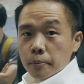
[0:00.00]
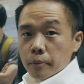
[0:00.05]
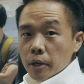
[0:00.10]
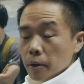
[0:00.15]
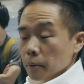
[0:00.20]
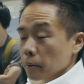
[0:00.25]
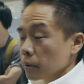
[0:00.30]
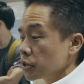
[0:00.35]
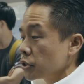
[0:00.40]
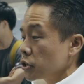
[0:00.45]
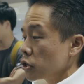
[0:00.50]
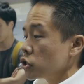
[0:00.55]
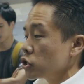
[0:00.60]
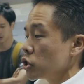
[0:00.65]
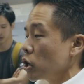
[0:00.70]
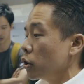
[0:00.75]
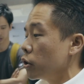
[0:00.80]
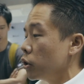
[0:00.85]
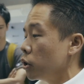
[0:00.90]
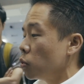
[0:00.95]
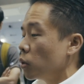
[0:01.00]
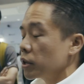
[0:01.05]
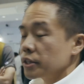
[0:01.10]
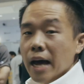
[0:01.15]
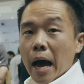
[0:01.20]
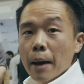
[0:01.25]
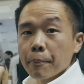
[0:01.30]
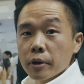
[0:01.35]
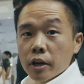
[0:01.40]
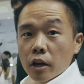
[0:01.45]
to be able to show you what's
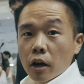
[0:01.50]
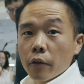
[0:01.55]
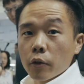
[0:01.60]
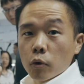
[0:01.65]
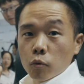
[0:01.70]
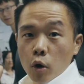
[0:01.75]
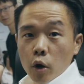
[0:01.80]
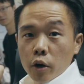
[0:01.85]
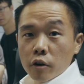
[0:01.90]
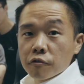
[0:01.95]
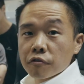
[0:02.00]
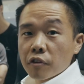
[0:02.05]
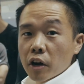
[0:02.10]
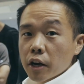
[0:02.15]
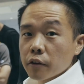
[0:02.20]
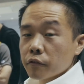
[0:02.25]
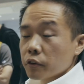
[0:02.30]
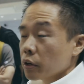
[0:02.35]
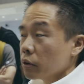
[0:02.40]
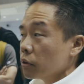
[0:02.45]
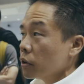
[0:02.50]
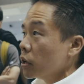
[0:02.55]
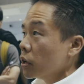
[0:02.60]
happening on the road in front of you.